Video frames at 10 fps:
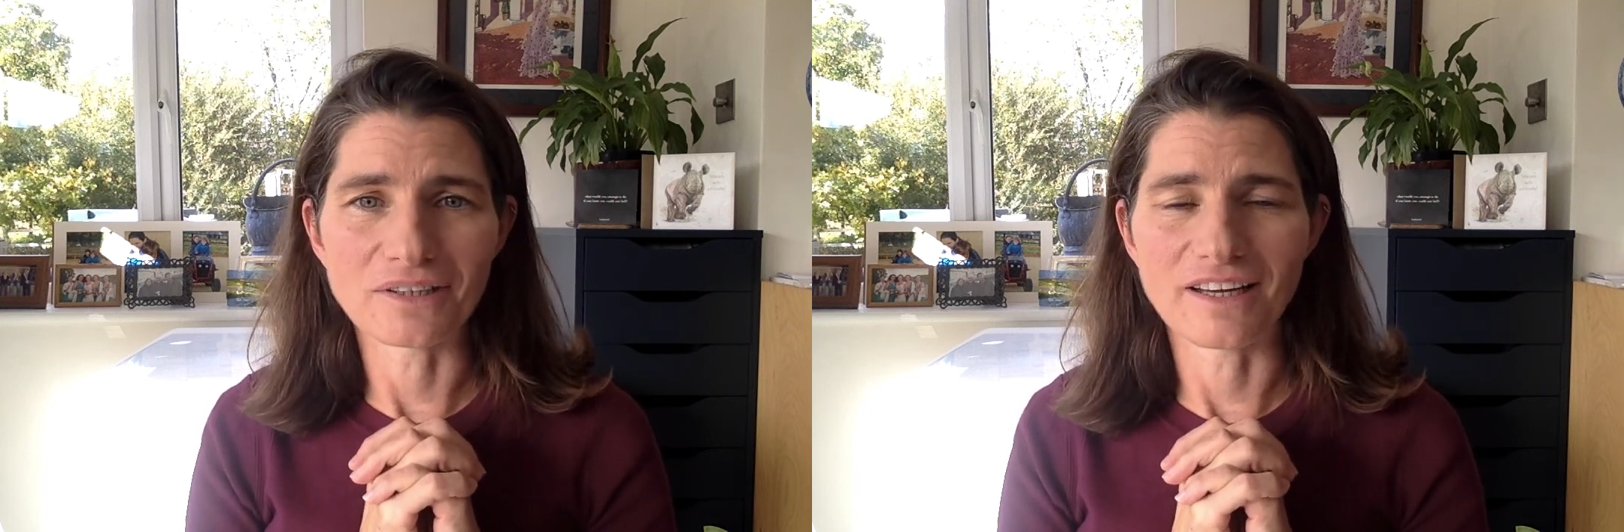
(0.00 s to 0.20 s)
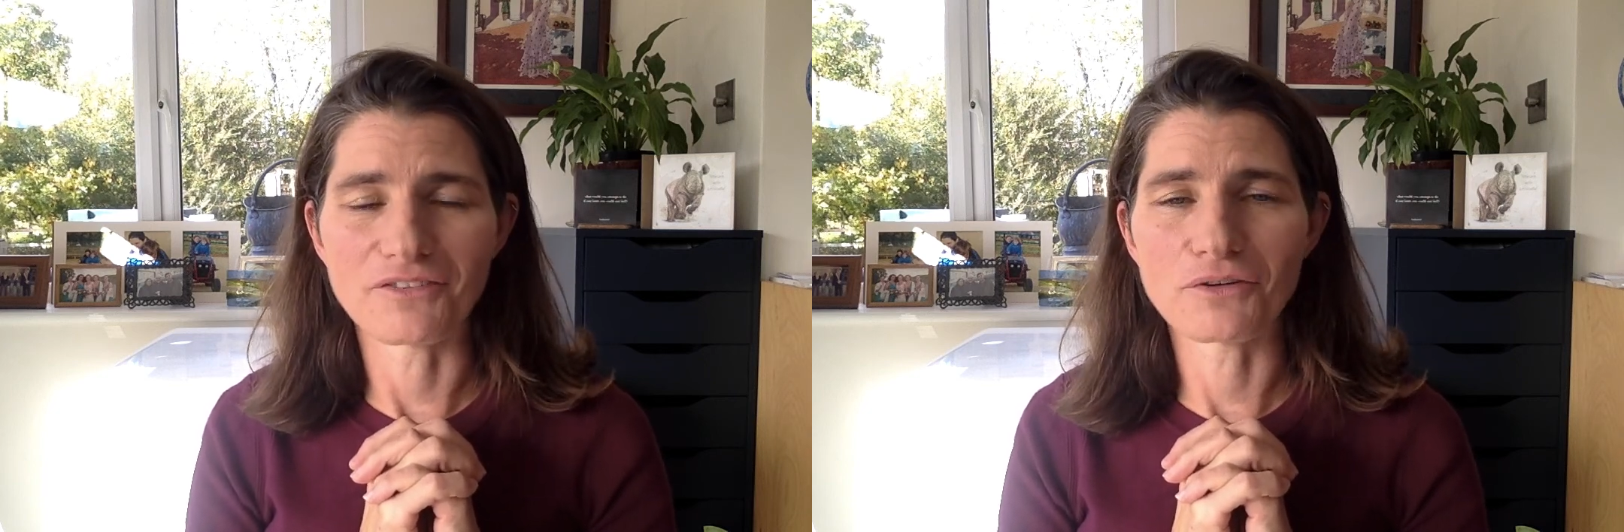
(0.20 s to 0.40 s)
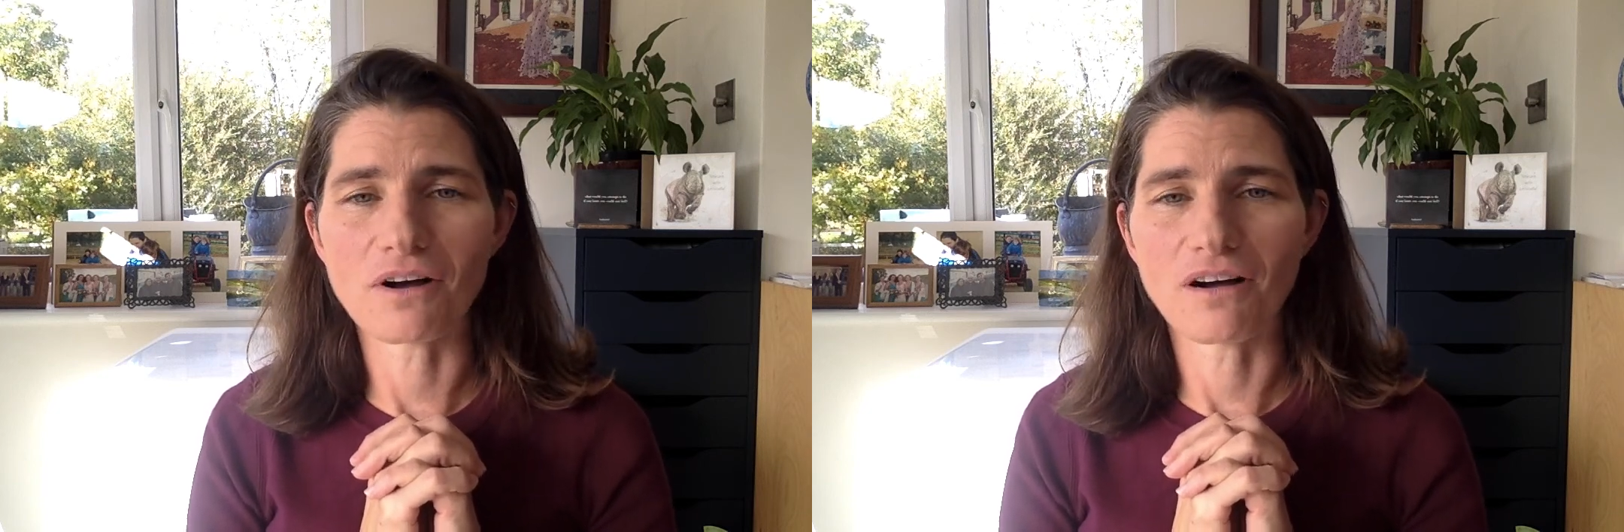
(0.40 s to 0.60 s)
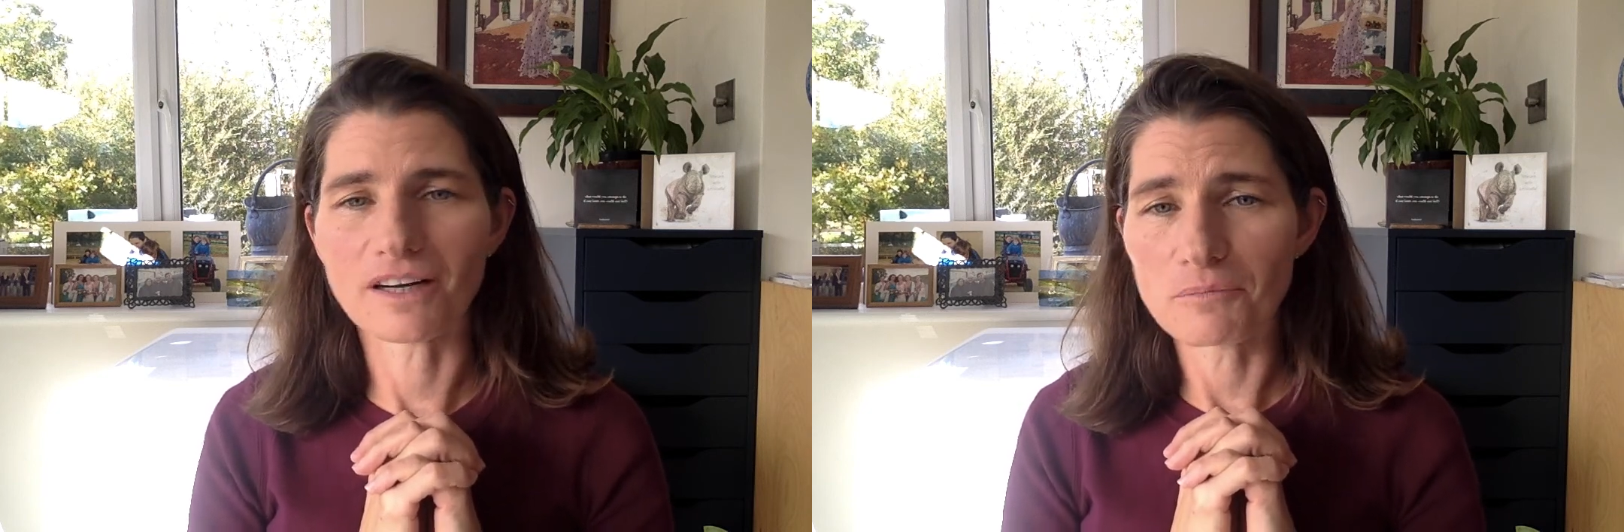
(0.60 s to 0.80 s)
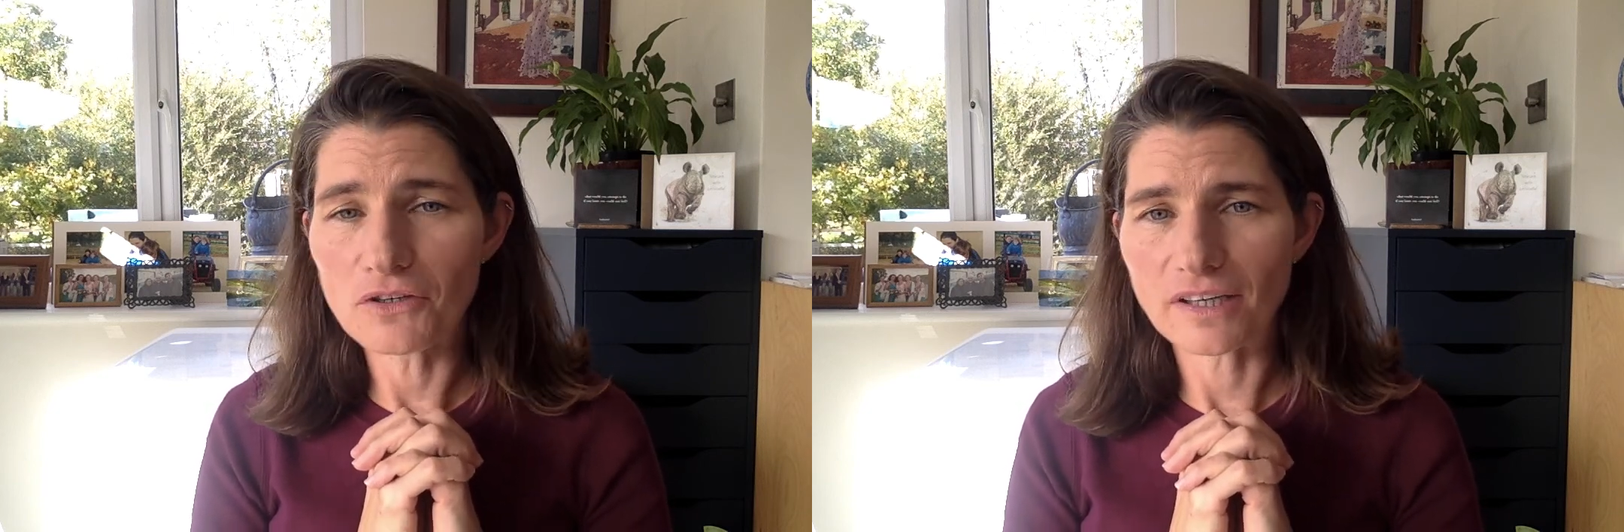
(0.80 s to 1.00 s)
if you can't
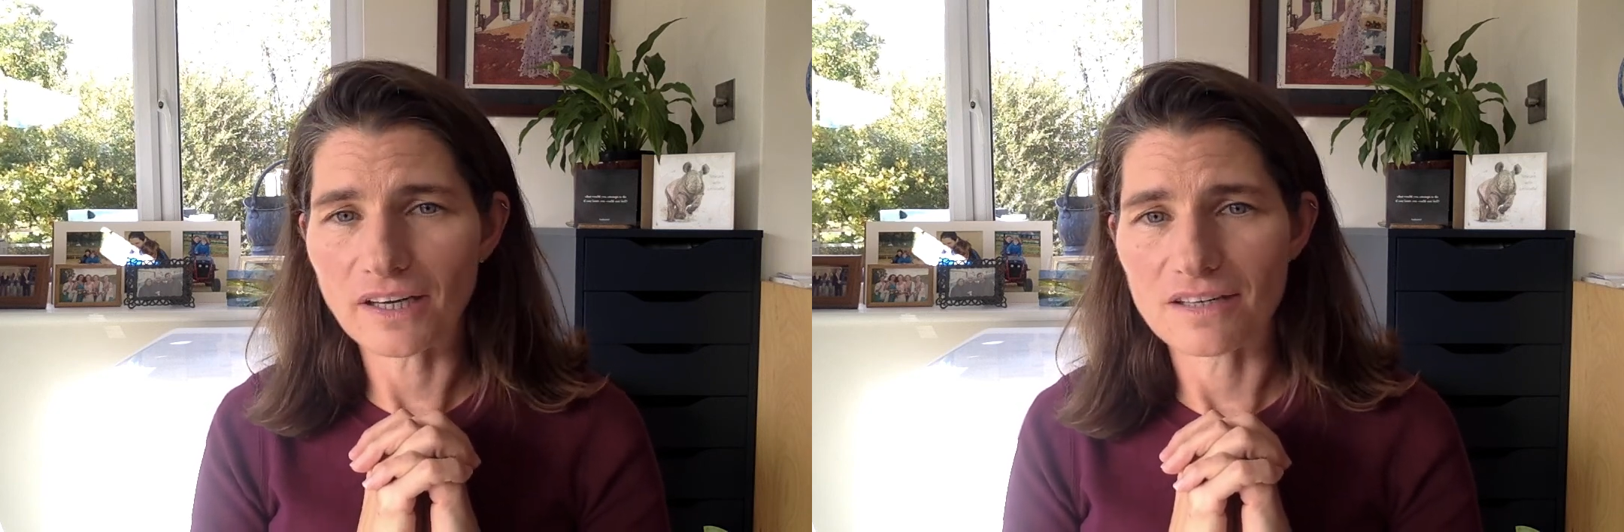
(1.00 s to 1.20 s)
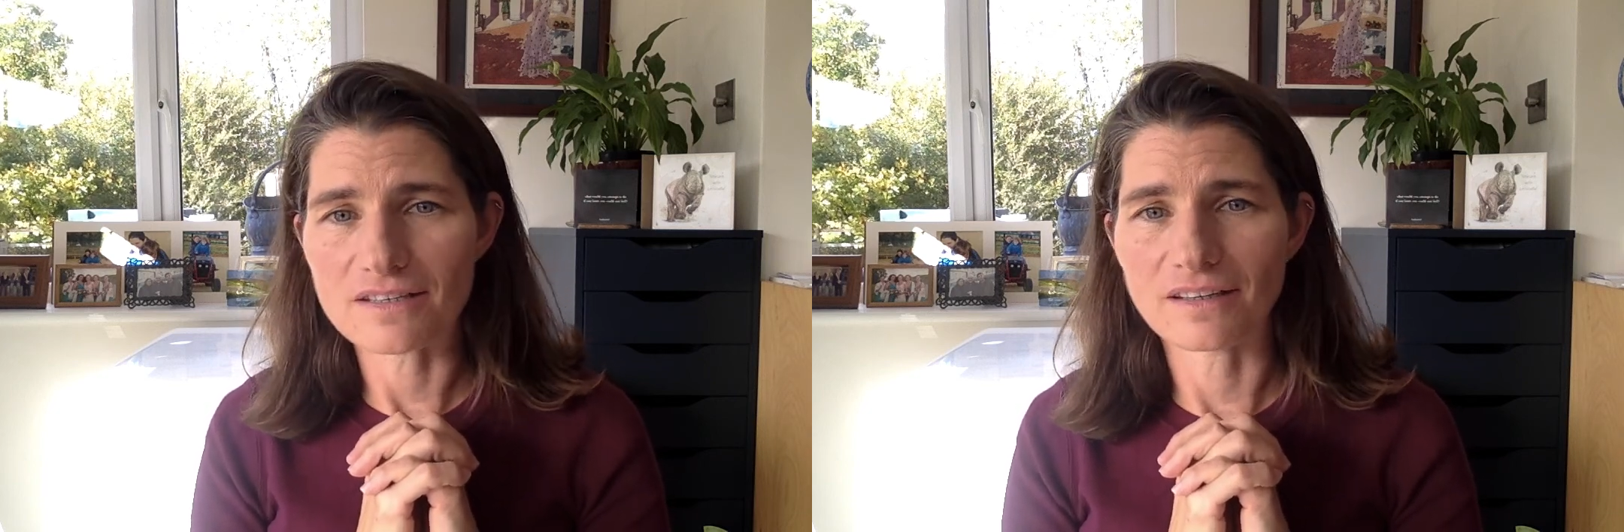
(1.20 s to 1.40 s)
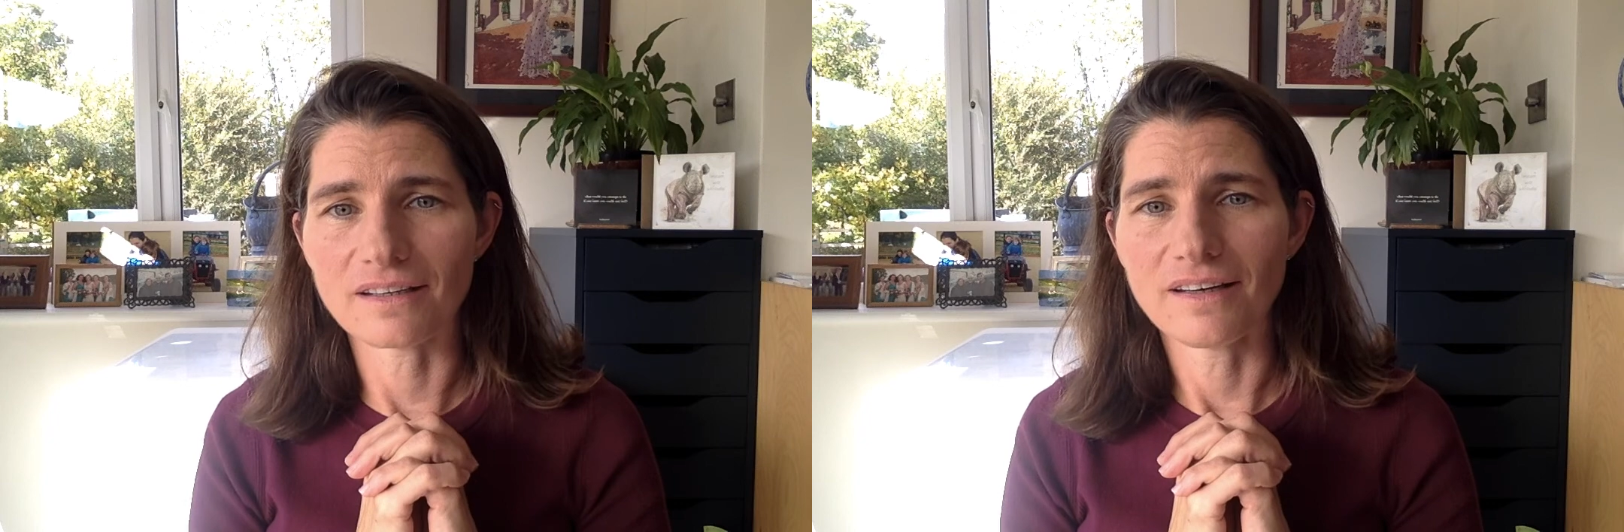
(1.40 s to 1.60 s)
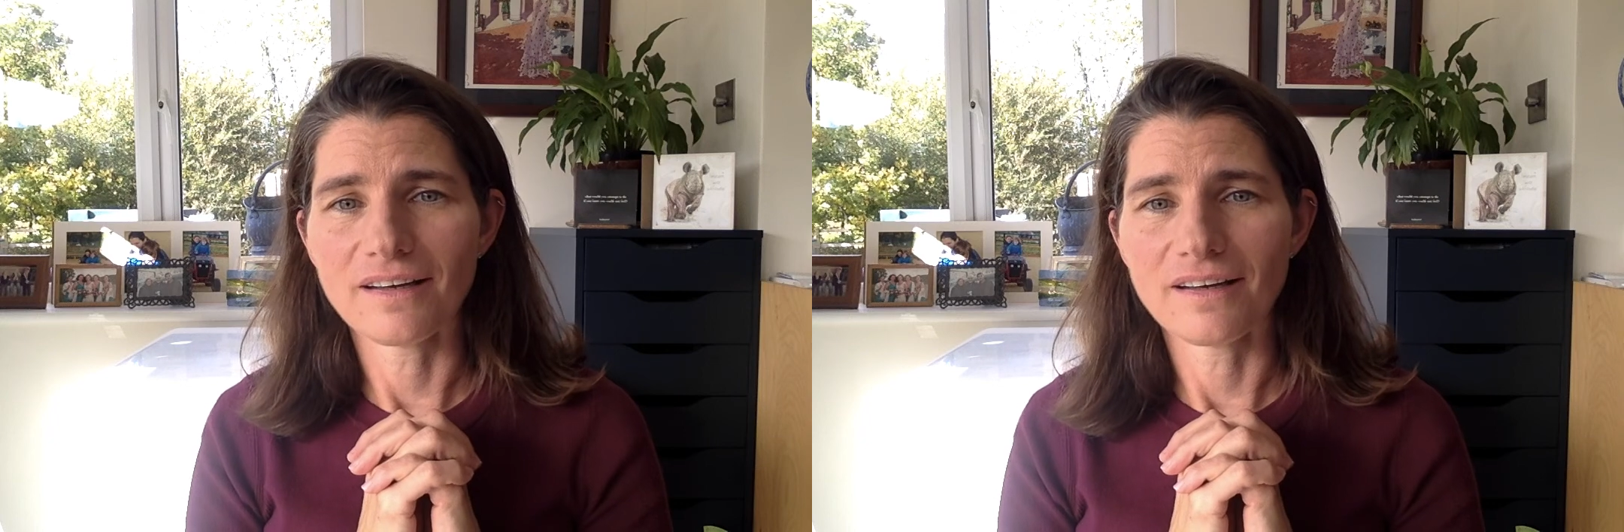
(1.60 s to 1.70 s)
communicate it,